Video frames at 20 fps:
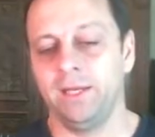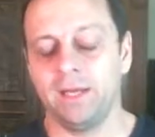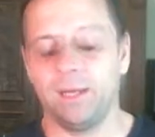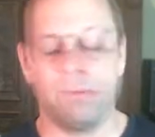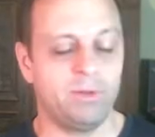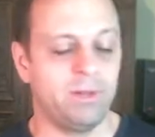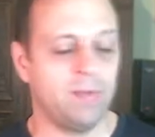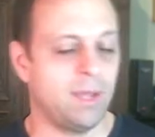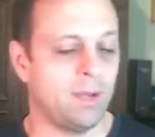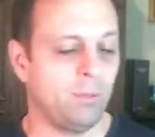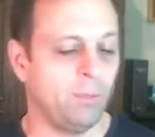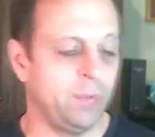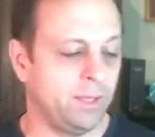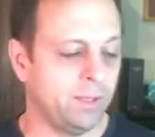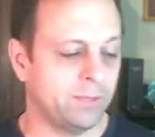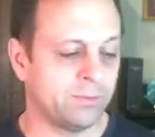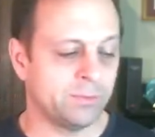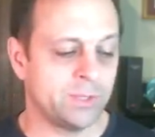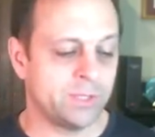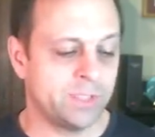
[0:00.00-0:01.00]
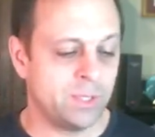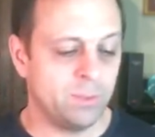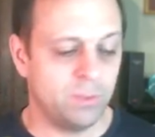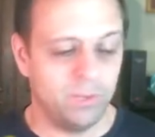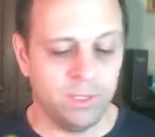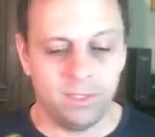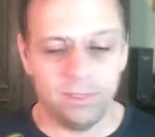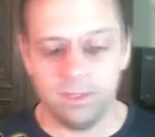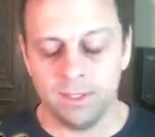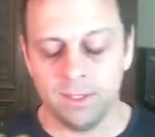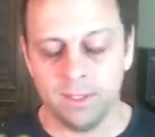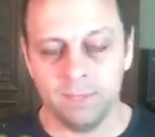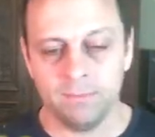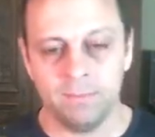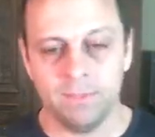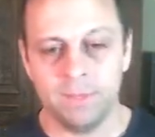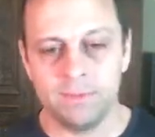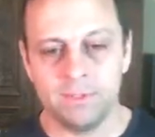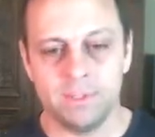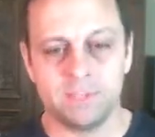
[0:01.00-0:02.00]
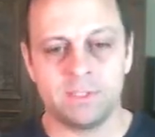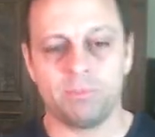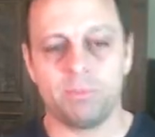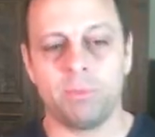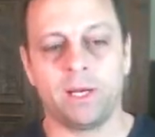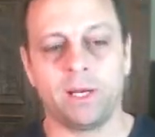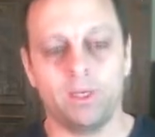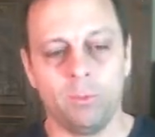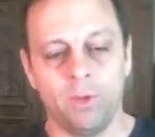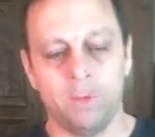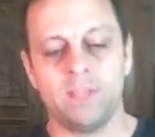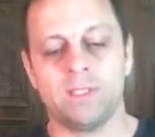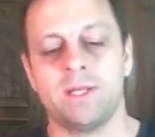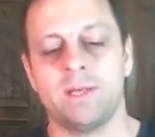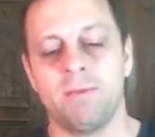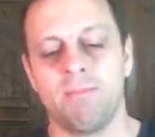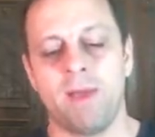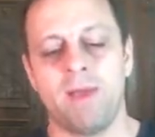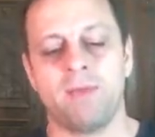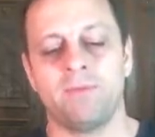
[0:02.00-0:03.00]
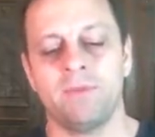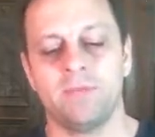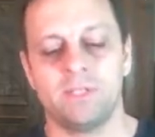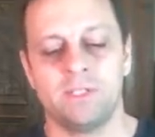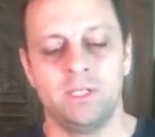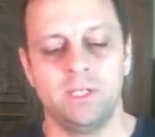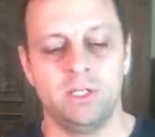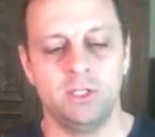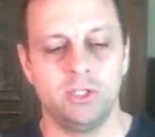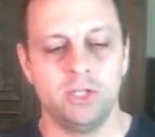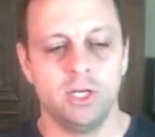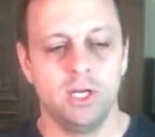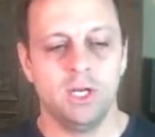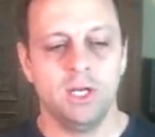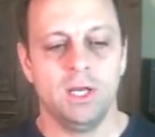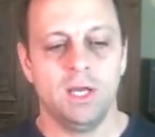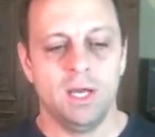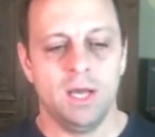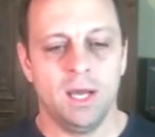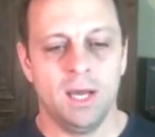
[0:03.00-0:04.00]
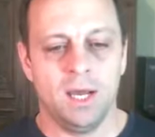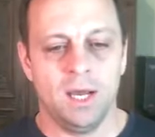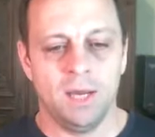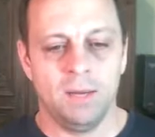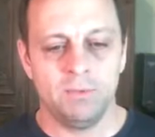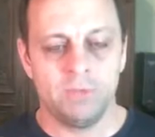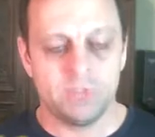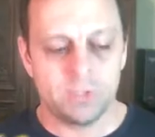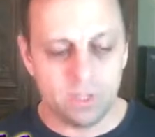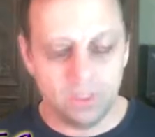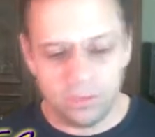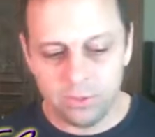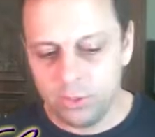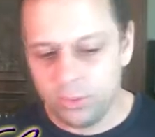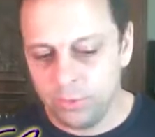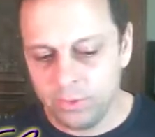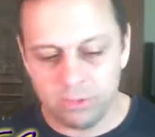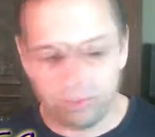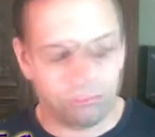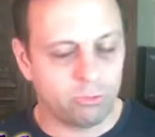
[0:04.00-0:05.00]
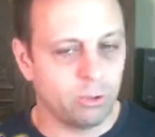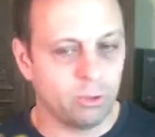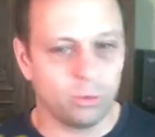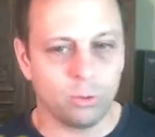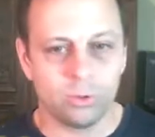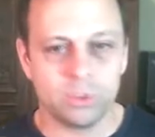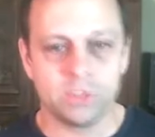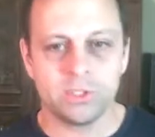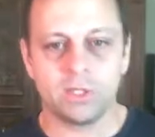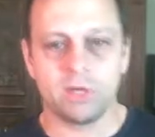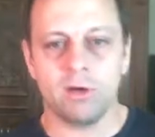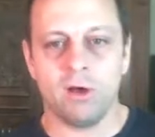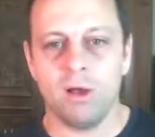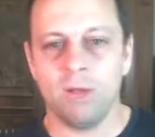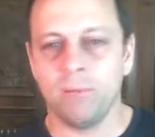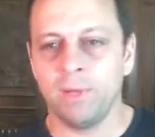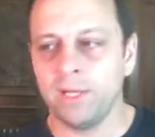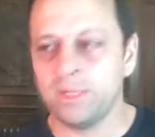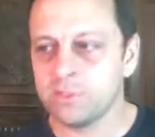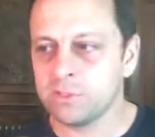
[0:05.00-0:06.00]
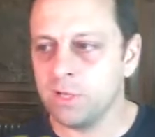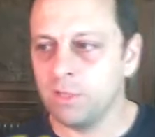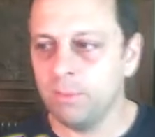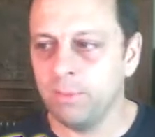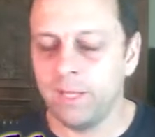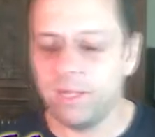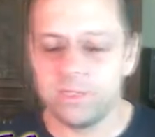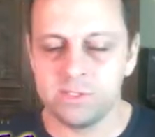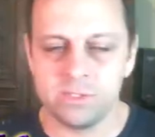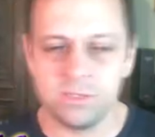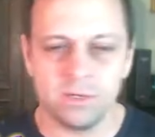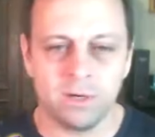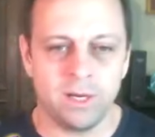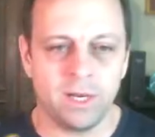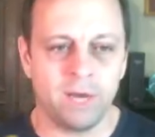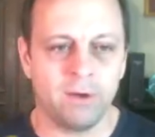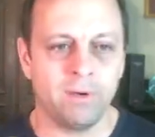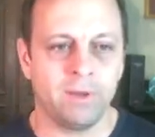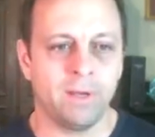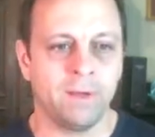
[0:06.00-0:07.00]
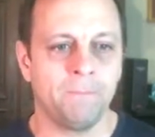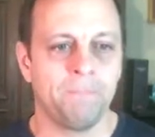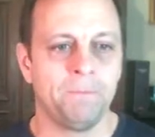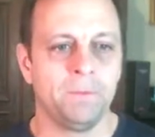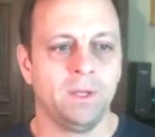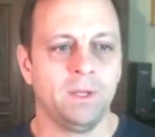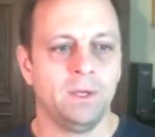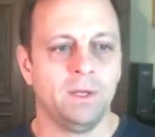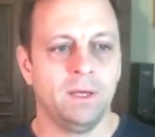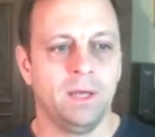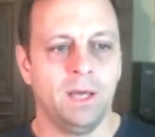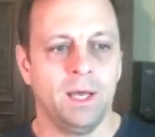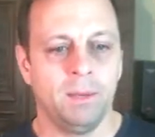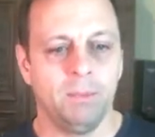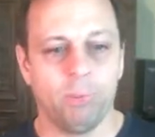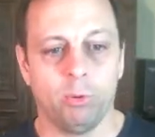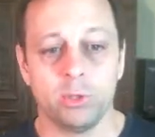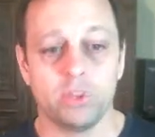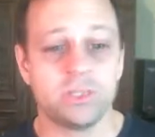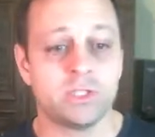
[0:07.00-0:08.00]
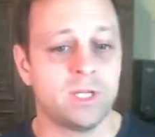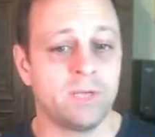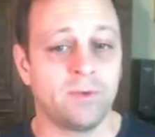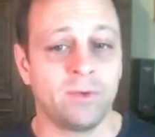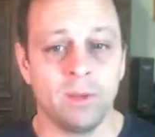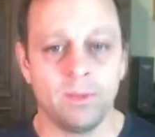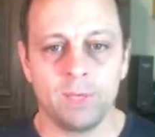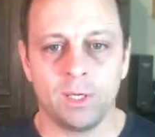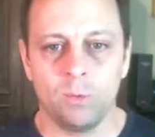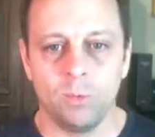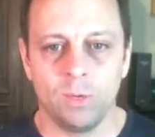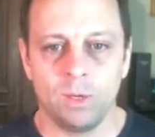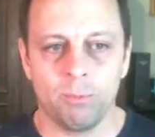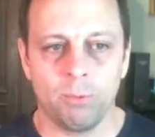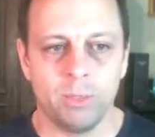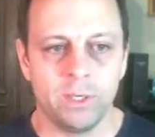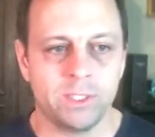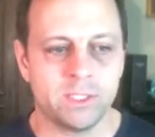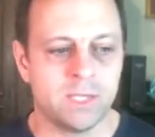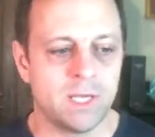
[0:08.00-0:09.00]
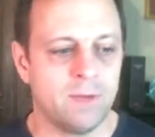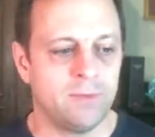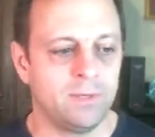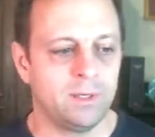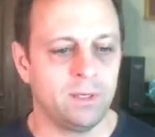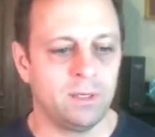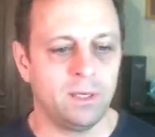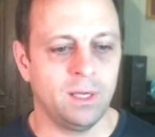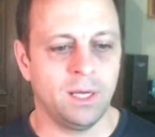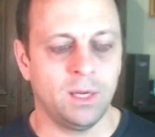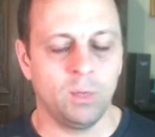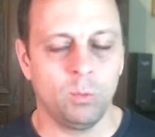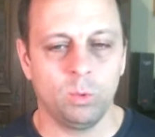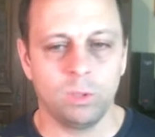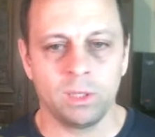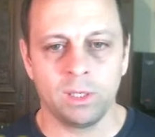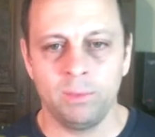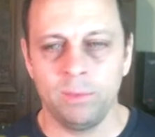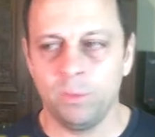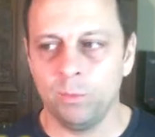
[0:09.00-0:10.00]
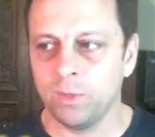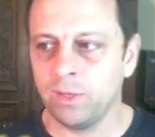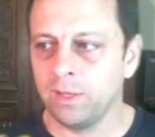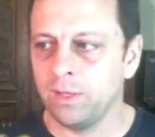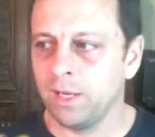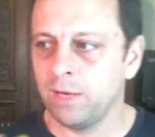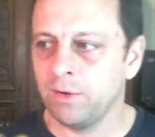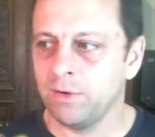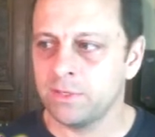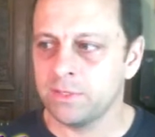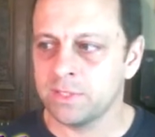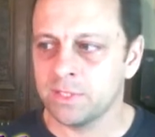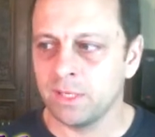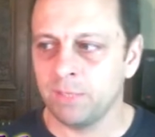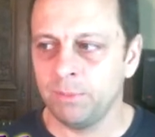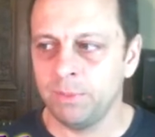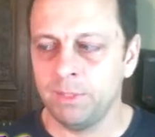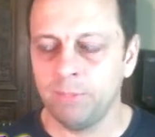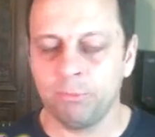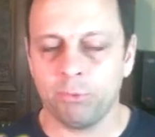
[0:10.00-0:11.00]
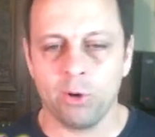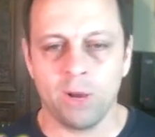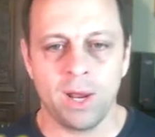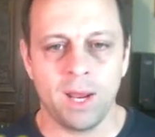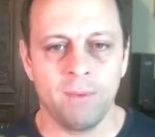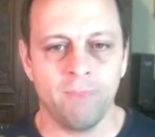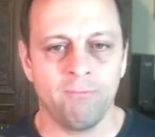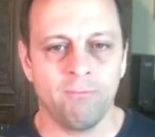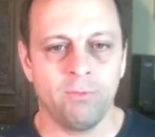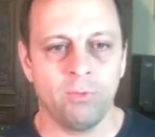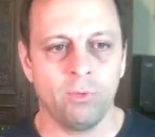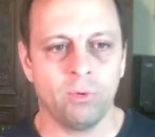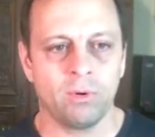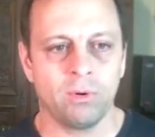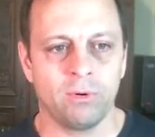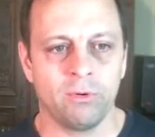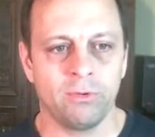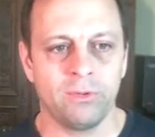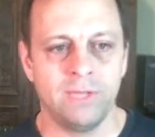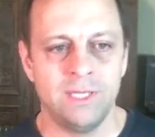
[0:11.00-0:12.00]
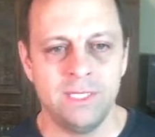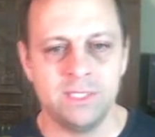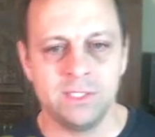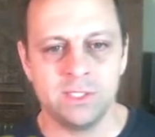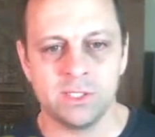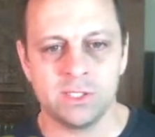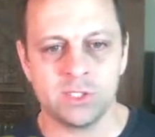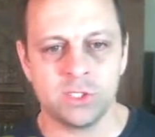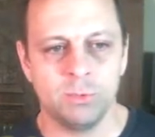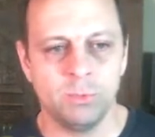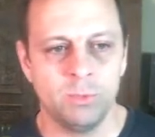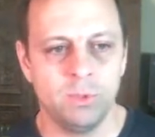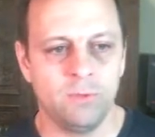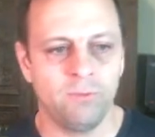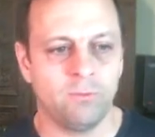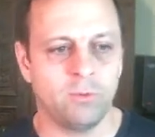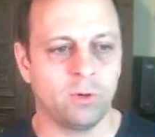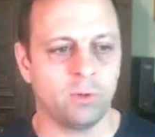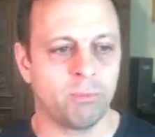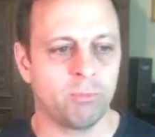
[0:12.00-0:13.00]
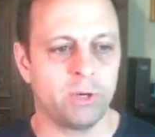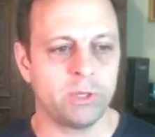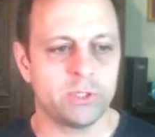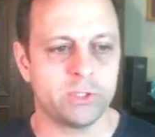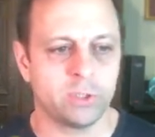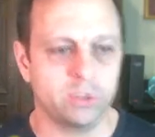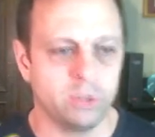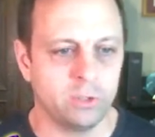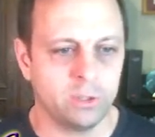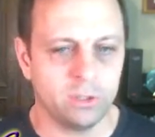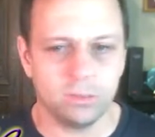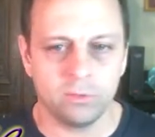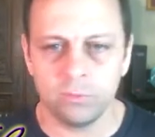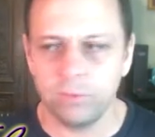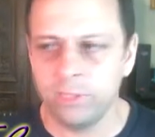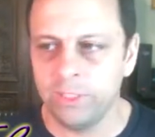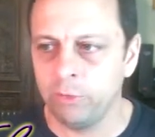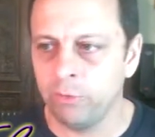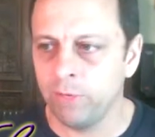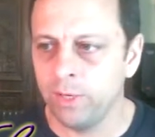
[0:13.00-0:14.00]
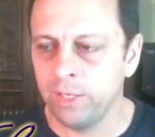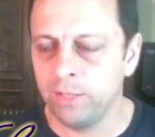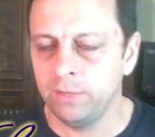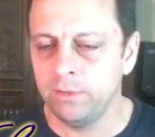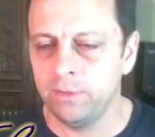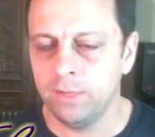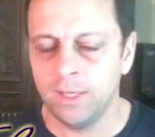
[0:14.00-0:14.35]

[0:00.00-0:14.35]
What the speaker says: up to that, as we said, we did let's break away and step back from the siege. You saw the new intro, Lords of the Calmlands. Calmlands is our area Important stuff coming in 1.7. We're going to be one of the areas that'll be prime for, or the easiest to move for, pressure cooker regrade